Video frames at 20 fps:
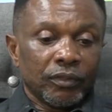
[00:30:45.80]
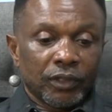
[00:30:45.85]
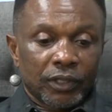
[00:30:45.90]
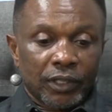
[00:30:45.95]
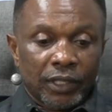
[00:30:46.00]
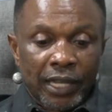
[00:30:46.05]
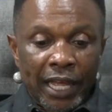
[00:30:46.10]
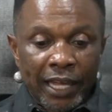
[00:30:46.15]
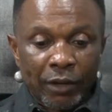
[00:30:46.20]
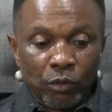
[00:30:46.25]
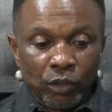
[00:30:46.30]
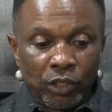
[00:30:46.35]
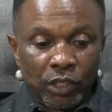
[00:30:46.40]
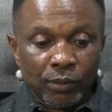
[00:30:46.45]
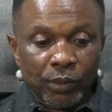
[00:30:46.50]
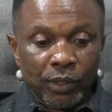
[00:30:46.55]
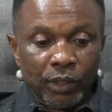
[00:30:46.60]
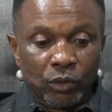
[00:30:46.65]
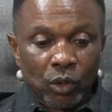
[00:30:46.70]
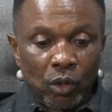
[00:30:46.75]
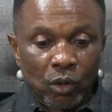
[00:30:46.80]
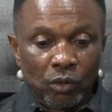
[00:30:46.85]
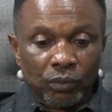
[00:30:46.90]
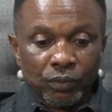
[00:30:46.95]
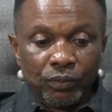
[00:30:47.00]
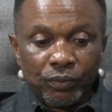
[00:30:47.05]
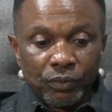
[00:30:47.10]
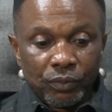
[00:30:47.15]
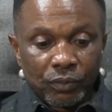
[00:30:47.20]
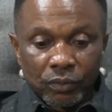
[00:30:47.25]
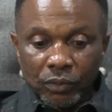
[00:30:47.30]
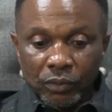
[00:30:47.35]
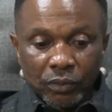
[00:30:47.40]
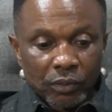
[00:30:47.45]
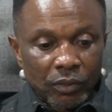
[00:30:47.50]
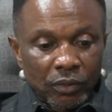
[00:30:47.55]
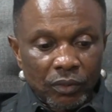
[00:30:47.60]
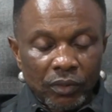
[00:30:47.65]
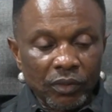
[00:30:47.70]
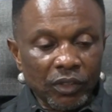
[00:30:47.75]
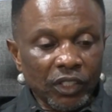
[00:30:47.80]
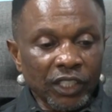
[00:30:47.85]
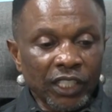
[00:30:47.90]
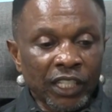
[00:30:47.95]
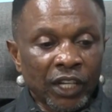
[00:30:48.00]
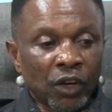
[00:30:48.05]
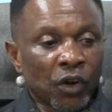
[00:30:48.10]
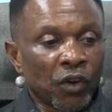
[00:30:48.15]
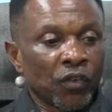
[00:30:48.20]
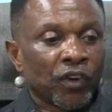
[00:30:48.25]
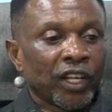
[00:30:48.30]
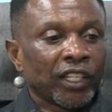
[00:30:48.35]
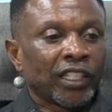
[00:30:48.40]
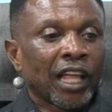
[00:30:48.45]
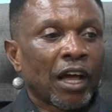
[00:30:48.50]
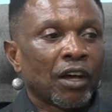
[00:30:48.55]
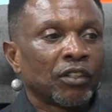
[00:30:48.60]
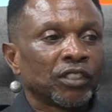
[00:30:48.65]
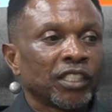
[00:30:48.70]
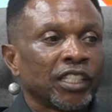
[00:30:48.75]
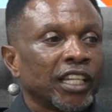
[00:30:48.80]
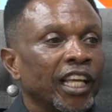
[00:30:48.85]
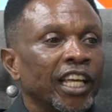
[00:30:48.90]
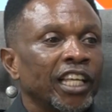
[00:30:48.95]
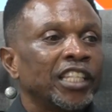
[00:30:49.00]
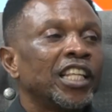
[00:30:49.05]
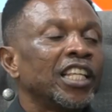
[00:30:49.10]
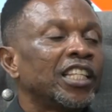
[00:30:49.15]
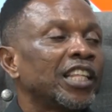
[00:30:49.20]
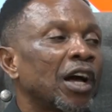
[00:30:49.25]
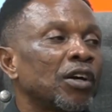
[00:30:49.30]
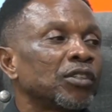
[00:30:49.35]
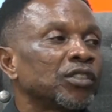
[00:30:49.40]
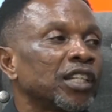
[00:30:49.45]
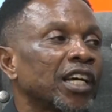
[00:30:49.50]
na utimi ton 100,000 80,000